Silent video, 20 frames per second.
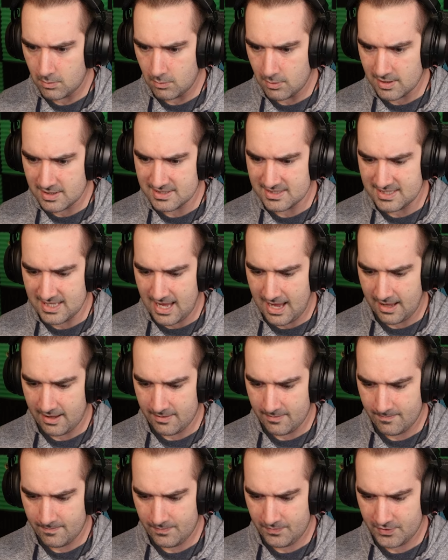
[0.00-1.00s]
What is that?
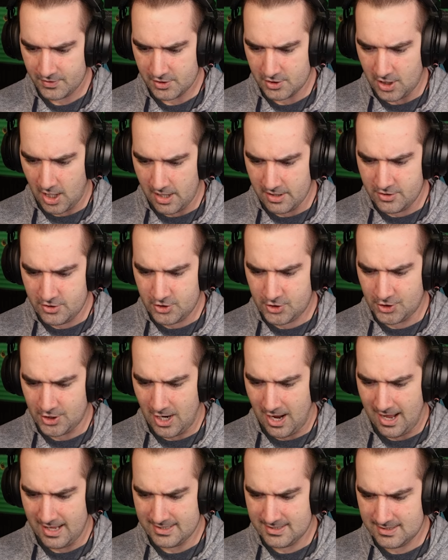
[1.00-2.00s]

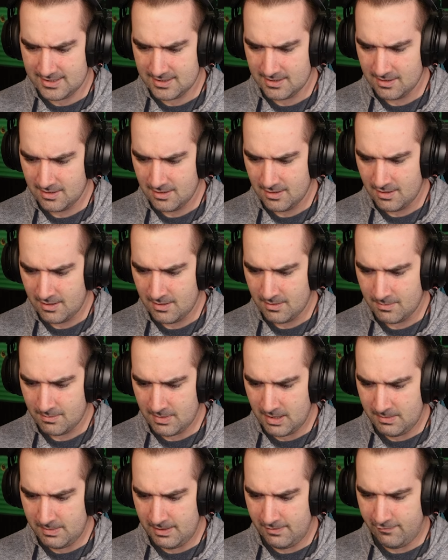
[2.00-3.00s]
Gunshots?
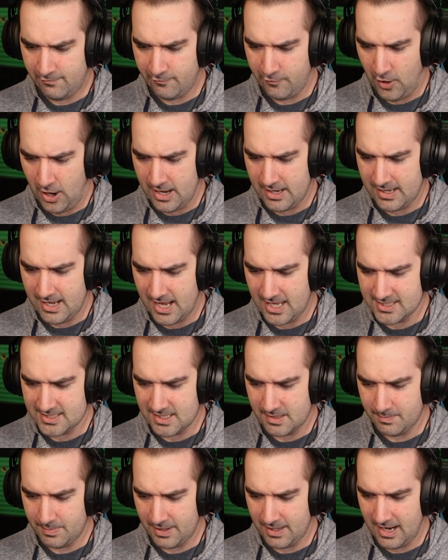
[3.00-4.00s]
Maybe Frank
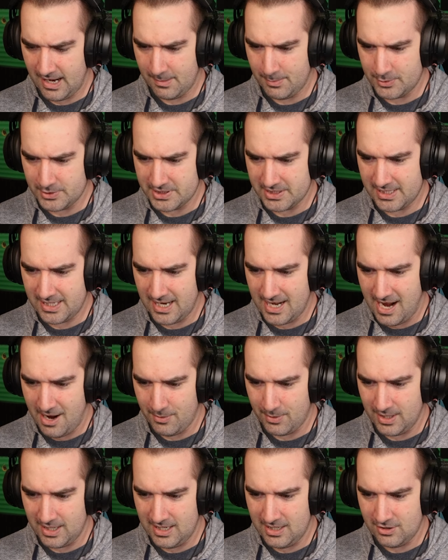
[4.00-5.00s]
hasn't been able to get
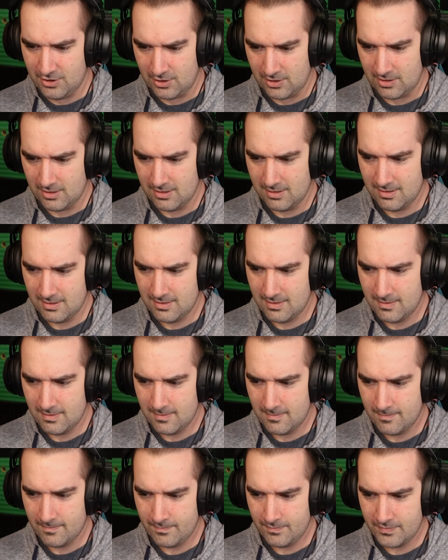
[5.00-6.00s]
out either?
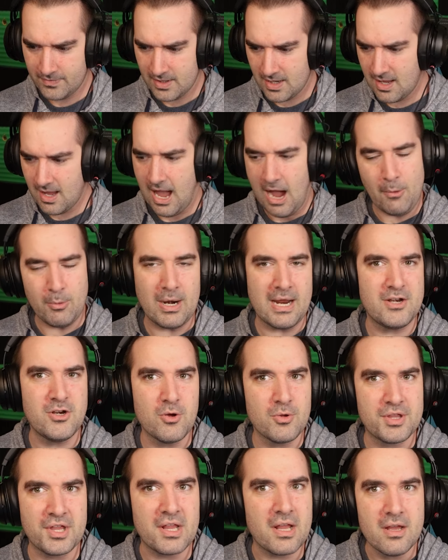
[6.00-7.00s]
How would I
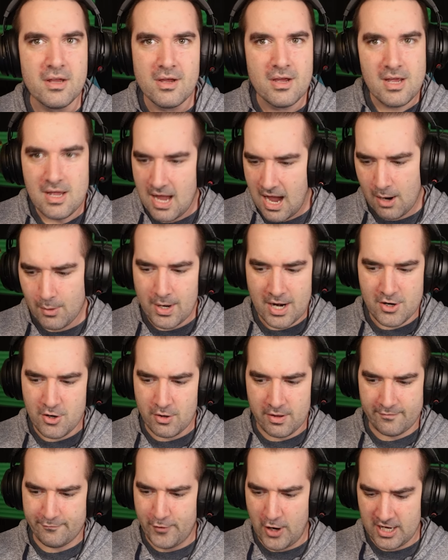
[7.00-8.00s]
know that... How would I
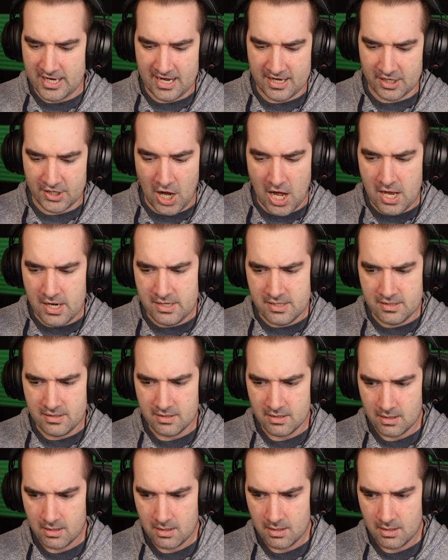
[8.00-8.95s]
know that Frank had a gun?